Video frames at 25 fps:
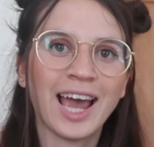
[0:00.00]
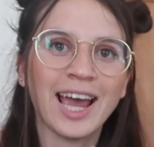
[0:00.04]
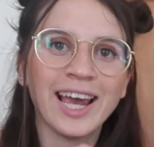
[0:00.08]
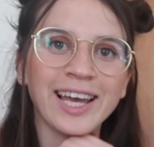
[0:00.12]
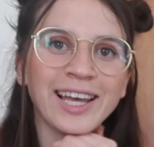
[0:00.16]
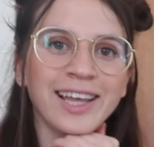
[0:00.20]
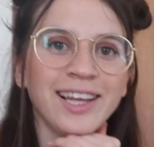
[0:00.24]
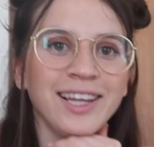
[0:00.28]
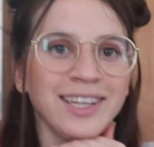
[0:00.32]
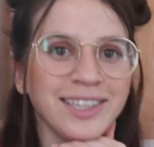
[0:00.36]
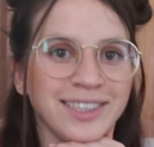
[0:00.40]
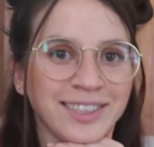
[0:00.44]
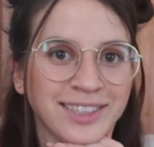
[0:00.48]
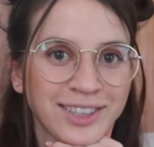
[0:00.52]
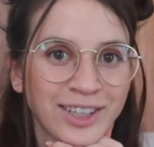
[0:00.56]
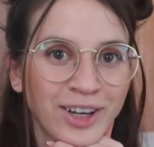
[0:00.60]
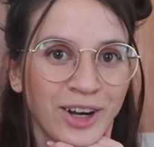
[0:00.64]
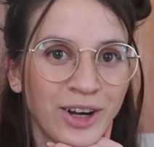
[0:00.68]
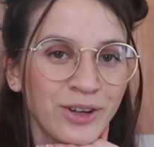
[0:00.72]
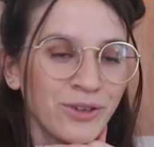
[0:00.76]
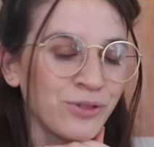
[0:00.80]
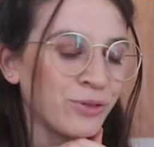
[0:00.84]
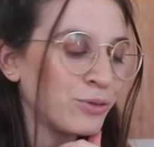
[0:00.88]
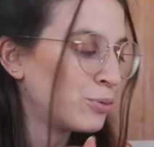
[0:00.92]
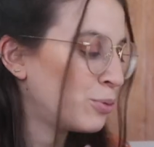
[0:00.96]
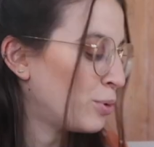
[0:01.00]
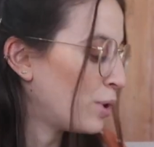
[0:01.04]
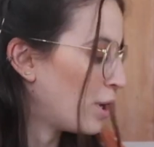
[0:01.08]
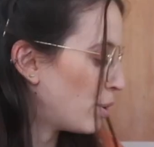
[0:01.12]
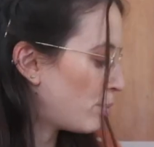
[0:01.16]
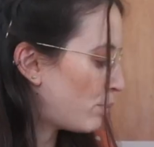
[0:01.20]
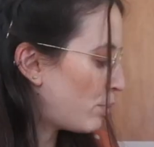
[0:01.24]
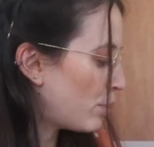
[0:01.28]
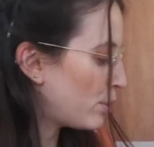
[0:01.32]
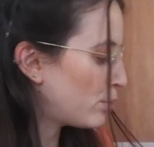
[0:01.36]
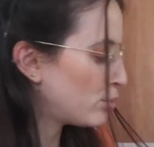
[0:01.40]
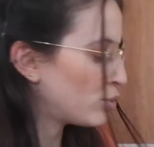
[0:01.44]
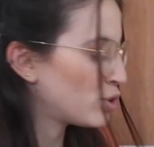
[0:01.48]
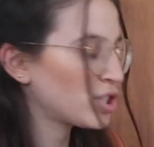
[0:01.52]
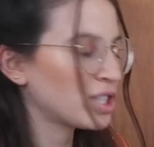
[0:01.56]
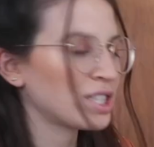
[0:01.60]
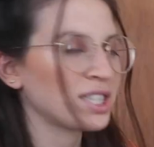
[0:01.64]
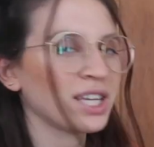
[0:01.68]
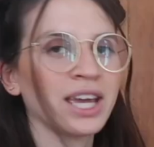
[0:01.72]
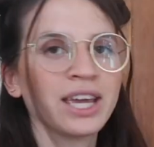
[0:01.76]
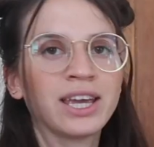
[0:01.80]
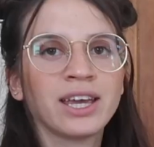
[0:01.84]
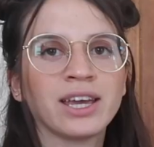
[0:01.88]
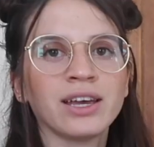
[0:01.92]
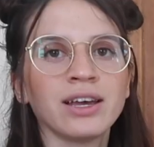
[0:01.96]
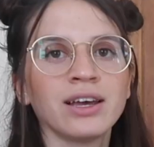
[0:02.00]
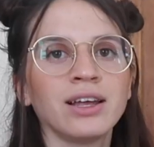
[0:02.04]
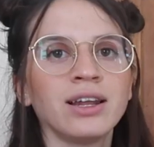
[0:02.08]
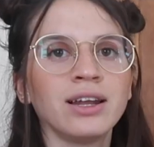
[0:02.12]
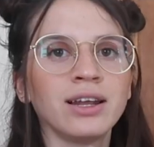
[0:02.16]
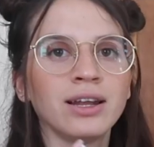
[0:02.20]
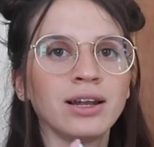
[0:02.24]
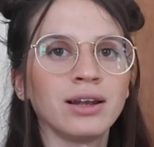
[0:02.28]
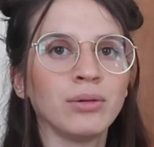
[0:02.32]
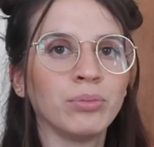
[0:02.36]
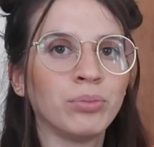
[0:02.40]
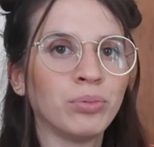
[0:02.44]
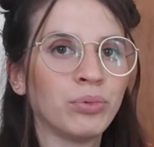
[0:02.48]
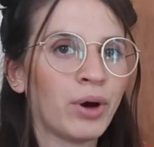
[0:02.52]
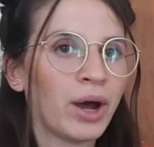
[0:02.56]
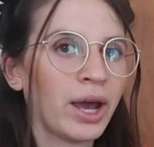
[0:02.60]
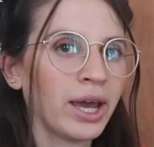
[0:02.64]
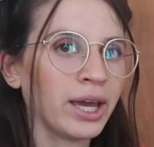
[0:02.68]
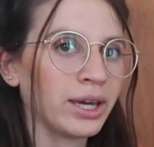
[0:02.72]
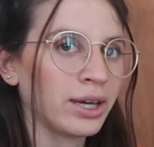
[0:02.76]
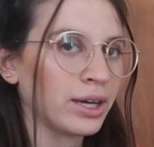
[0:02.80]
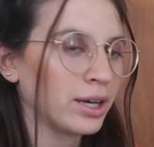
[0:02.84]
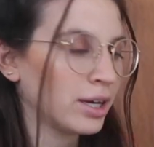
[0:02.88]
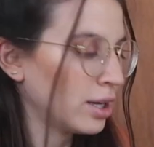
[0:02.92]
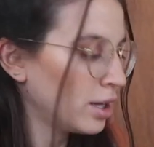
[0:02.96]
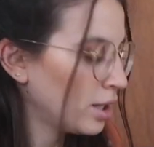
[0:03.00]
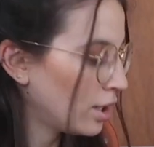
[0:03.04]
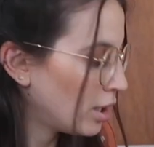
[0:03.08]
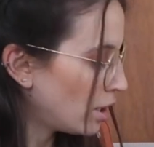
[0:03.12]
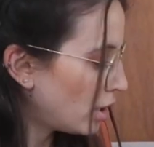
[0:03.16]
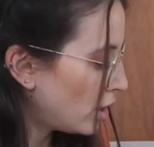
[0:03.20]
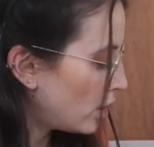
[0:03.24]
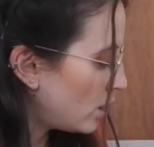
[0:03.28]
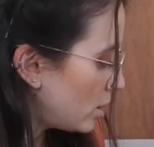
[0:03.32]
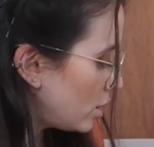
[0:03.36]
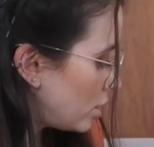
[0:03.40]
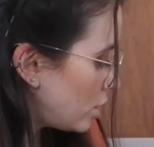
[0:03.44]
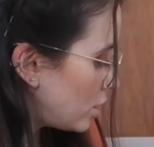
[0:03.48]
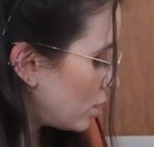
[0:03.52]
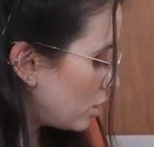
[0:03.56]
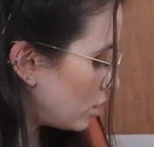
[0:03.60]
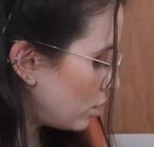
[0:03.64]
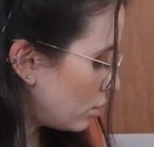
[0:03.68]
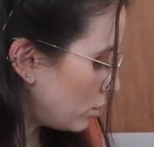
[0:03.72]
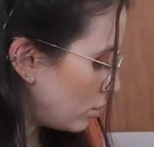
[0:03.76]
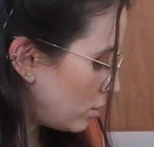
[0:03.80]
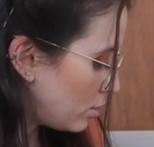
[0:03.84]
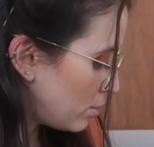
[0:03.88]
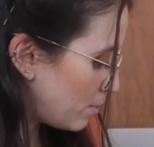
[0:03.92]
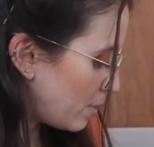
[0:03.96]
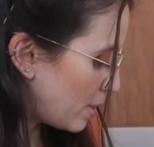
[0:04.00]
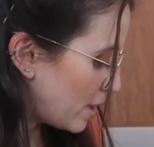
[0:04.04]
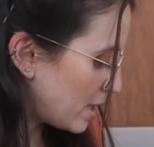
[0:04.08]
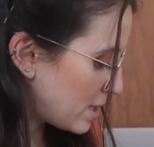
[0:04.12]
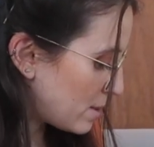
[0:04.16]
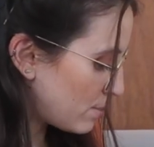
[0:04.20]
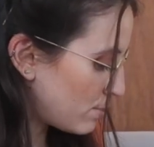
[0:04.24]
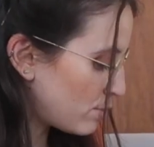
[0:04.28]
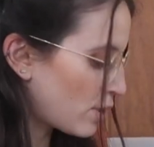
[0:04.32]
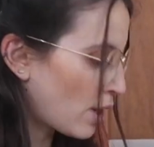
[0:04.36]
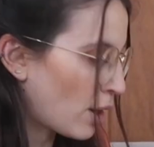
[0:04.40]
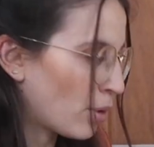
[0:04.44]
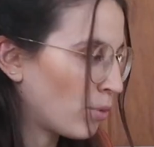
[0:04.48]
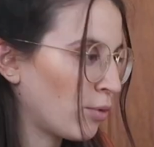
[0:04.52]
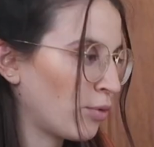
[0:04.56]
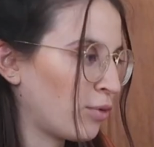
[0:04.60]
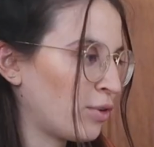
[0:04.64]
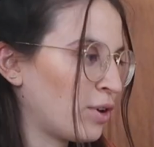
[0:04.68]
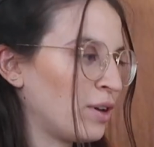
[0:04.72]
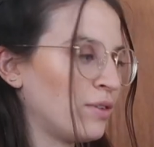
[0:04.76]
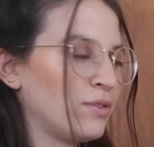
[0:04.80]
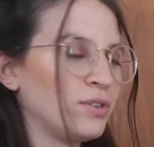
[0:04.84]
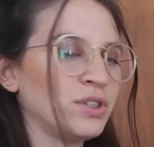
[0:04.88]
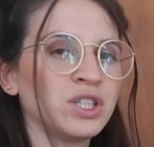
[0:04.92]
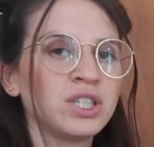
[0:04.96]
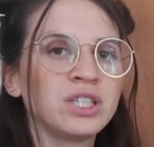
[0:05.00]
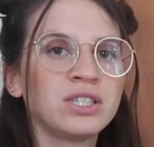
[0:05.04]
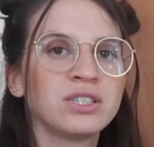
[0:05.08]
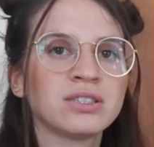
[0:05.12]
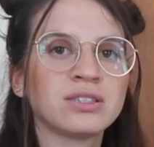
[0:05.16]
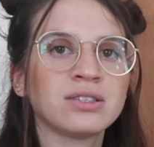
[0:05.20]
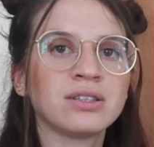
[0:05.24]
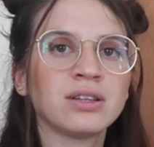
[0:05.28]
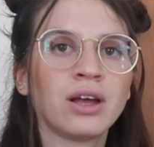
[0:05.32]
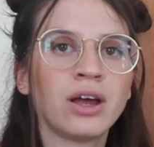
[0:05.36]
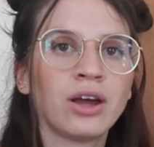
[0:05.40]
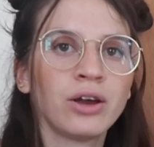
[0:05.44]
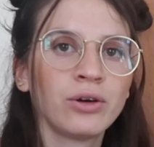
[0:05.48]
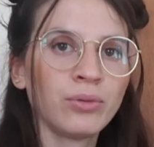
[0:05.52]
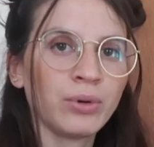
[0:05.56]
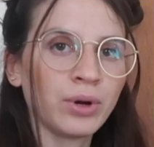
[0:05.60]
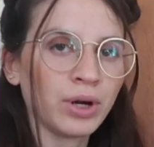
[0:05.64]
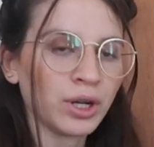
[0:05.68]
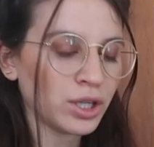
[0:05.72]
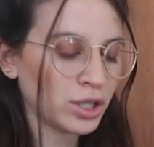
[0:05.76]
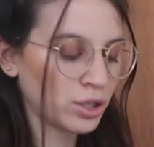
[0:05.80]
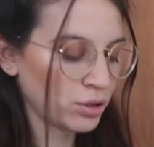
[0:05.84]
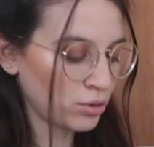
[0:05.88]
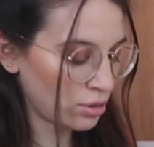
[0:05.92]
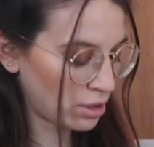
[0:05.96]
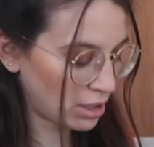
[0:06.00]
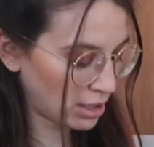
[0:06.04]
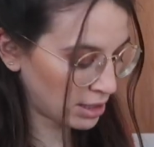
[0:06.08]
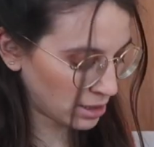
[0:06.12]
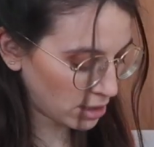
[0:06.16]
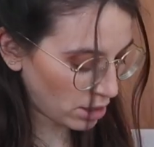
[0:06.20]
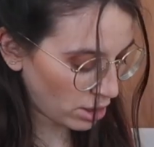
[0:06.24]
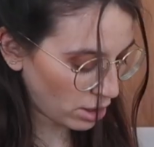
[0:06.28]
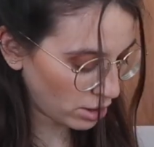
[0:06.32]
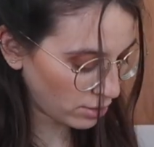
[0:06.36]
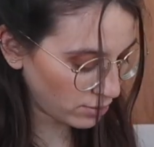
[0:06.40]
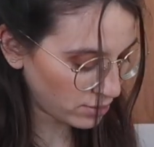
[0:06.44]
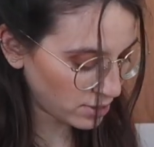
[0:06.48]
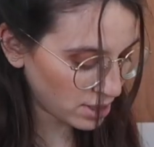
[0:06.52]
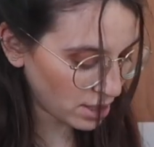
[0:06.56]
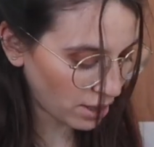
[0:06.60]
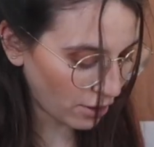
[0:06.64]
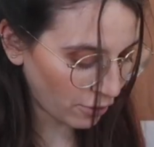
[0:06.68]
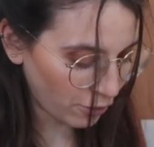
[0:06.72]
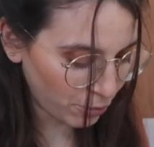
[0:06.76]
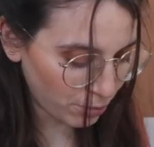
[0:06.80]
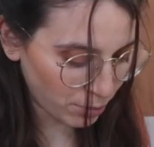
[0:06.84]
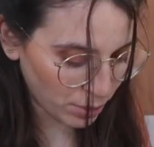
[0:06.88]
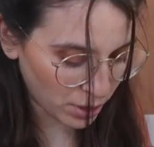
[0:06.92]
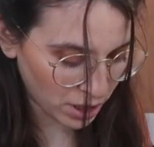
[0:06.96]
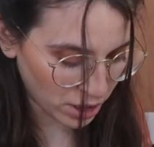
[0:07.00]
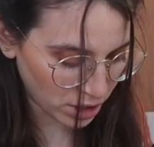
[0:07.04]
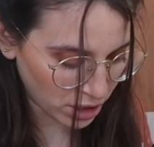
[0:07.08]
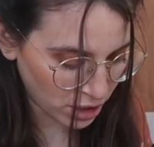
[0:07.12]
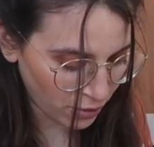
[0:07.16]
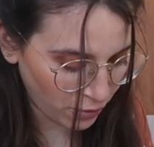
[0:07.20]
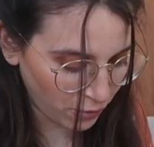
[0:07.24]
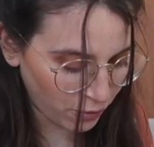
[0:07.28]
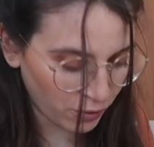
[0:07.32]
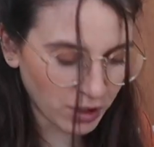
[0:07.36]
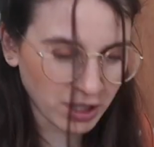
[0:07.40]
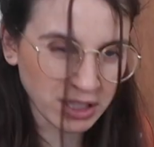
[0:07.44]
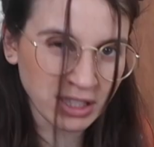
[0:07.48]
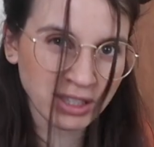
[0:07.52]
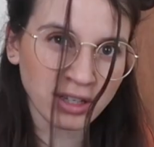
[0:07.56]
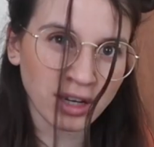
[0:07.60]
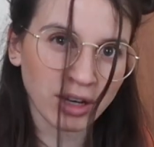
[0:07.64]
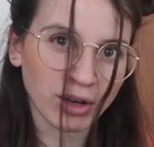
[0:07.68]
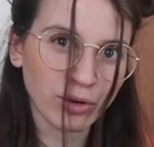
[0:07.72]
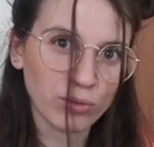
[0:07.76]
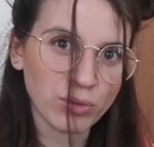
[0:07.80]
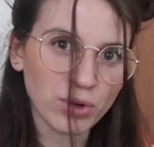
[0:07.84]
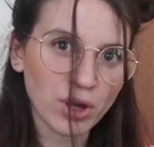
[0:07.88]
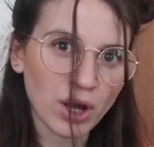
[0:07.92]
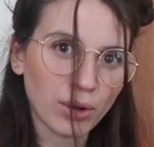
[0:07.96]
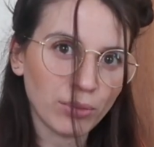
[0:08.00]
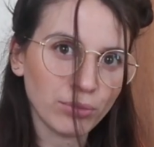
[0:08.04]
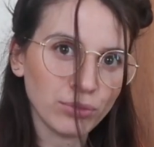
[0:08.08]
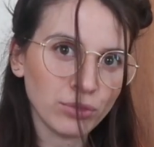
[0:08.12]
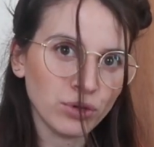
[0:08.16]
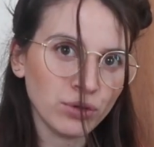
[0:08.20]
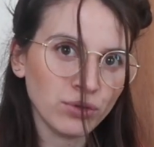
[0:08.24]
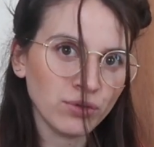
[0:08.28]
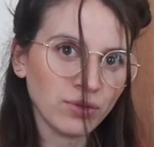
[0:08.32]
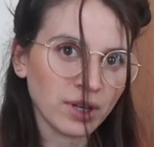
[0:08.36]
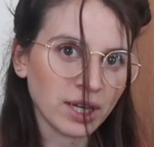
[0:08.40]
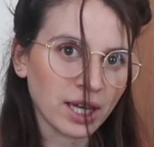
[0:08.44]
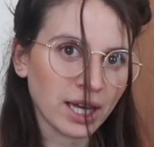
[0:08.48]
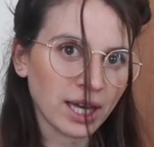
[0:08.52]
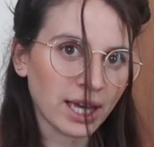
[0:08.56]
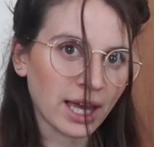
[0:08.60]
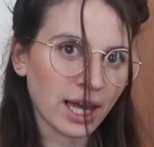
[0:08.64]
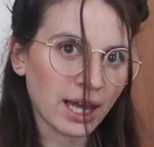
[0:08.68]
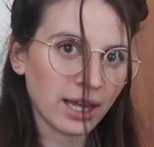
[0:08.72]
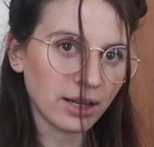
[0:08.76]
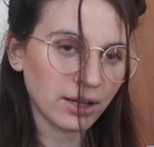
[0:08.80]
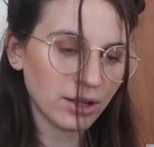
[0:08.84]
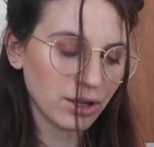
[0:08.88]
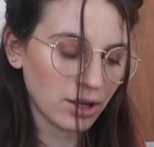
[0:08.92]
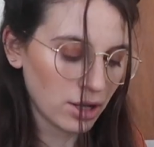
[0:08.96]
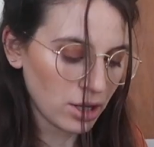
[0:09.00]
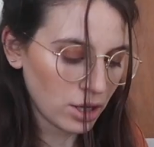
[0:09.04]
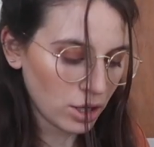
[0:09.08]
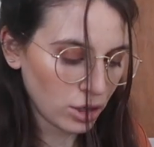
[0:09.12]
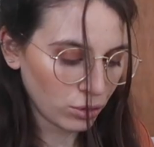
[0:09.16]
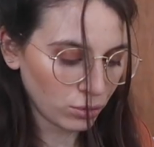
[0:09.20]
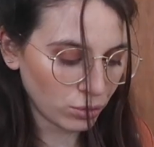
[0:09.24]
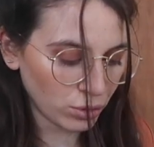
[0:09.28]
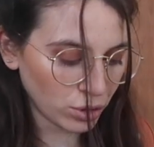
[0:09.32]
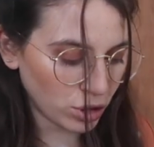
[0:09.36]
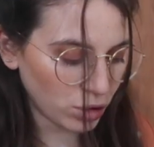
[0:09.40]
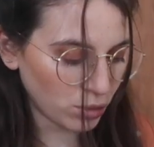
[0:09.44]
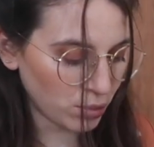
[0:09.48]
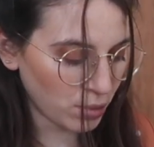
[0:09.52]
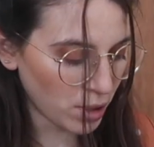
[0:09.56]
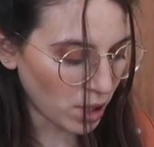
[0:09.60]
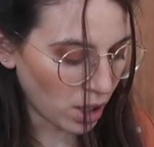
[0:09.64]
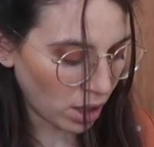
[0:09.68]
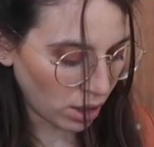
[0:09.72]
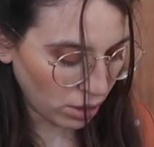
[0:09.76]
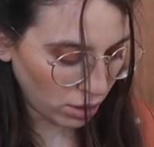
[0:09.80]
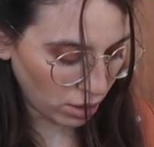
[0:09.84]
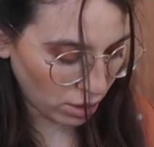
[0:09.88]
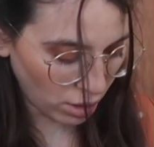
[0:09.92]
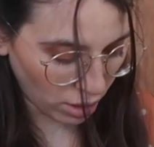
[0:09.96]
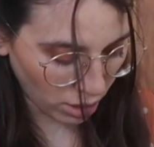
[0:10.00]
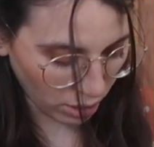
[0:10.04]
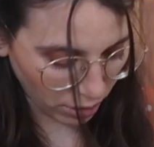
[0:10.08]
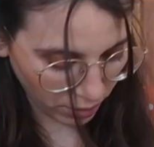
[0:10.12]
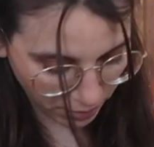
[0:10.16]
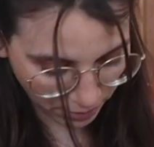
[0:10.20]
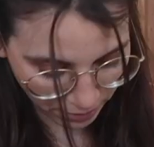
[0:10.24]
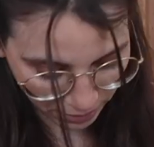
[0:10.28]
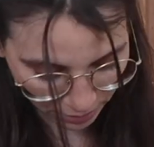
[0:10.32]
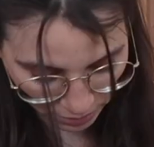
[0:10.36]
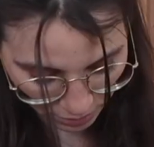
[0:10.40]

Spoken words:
angle is kind of weird, but I'm just taking a little break to spend some time with Kiwi. She doesn't like when I do this kind of stuff because she feels like we are moving again, which we are not.